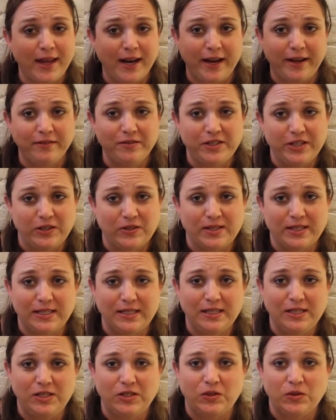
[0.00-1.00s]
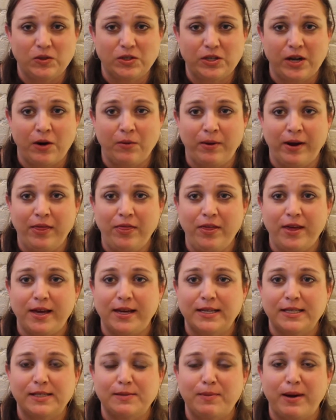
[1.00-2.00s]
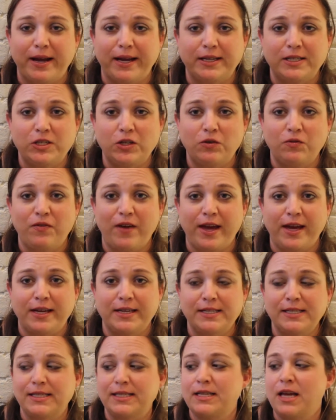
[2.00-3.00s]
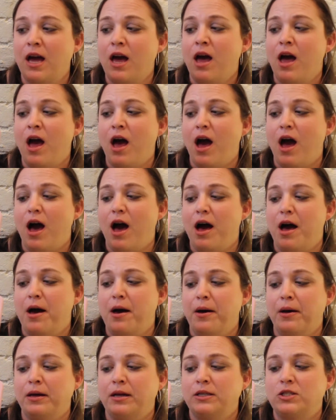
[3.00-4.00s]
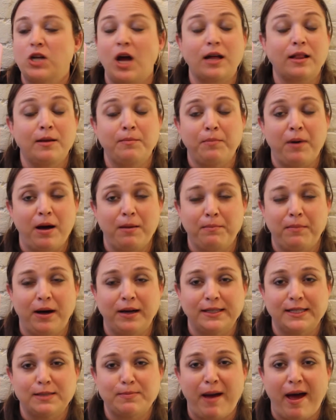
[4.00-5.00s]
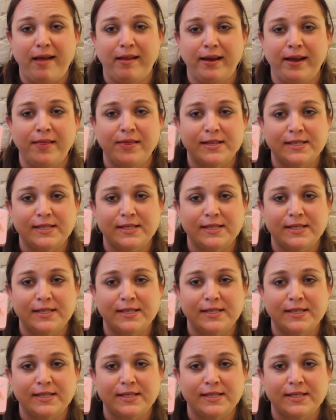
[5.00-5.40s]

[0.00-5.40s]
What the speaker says: that I have chosen to start with is my Too Faced Chocolate Bonbons palette.